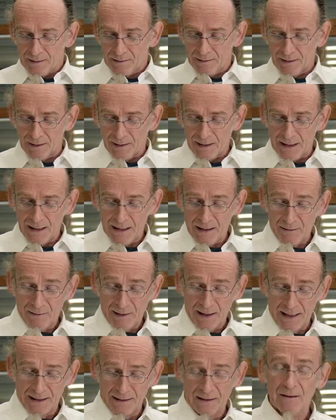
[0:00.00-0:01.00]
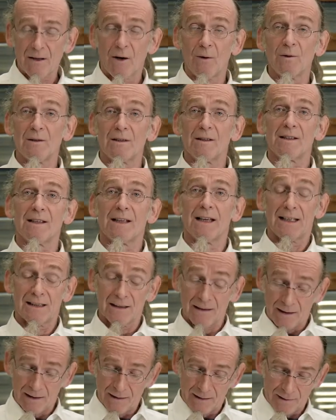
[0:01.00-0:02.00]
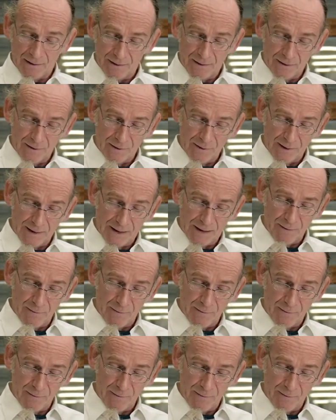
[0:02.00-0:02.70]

the air cannot hold the sand. You see,